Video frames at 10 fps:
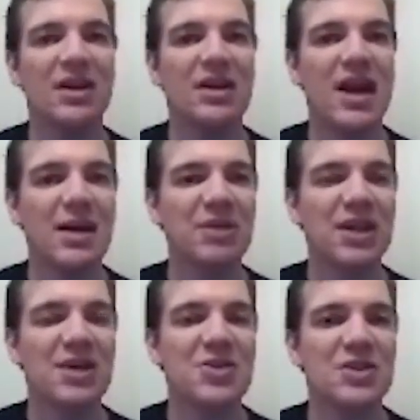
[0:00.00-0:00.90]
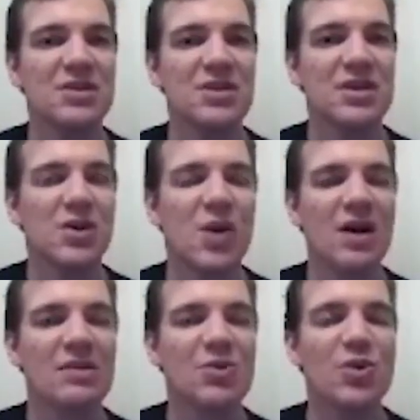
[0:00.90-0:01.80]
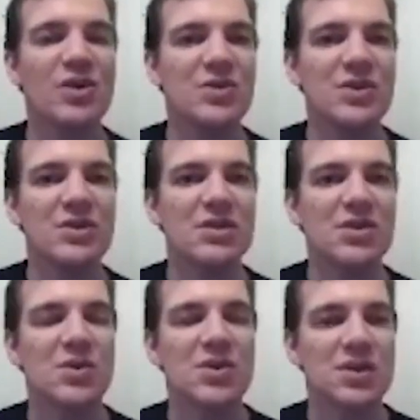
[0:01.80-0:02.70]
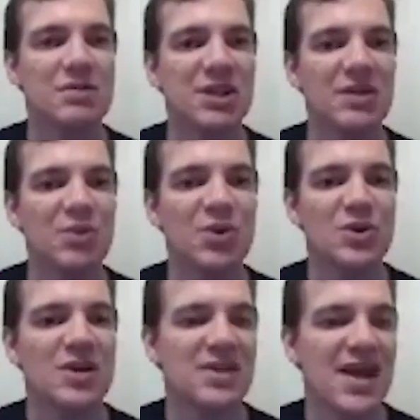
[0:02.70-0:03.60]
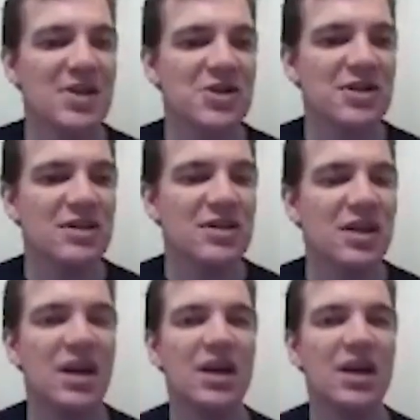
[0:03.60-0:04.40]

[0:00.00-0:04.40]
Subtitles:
and applications acquire more users who are submitting more transactions,